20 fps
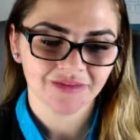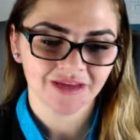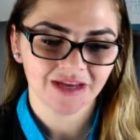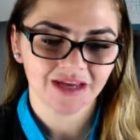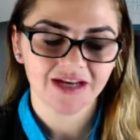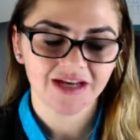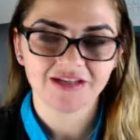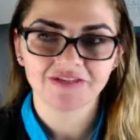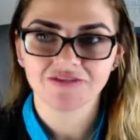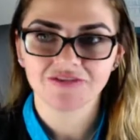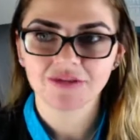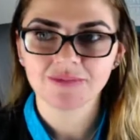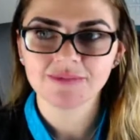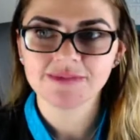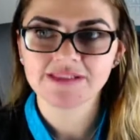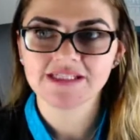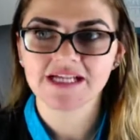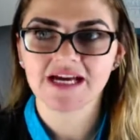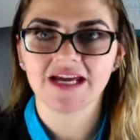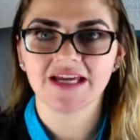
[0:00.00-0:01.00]
And on the flip
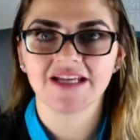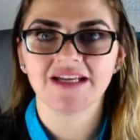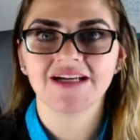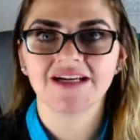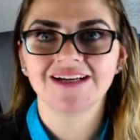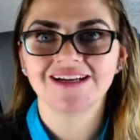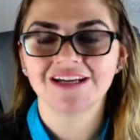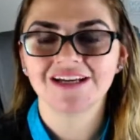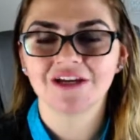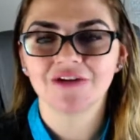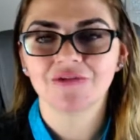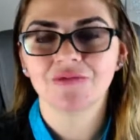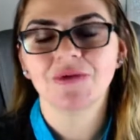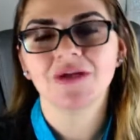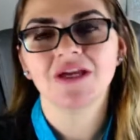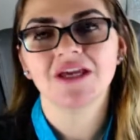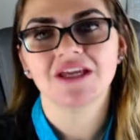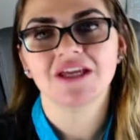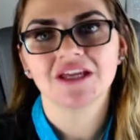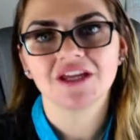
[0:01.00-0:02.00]
side, if we
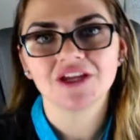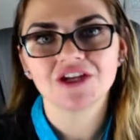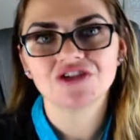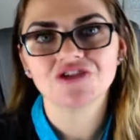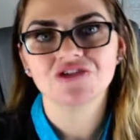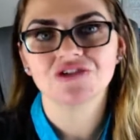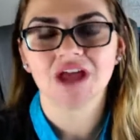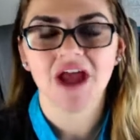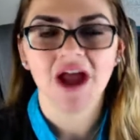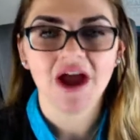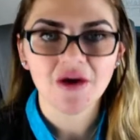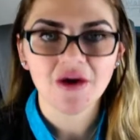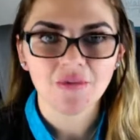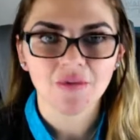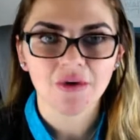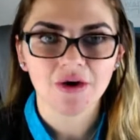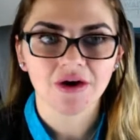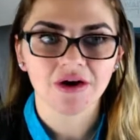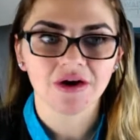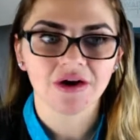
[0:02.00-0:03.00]
get injured at
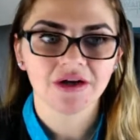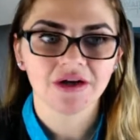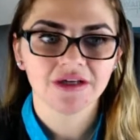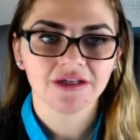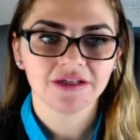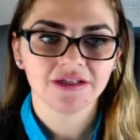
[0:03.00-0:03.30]
work,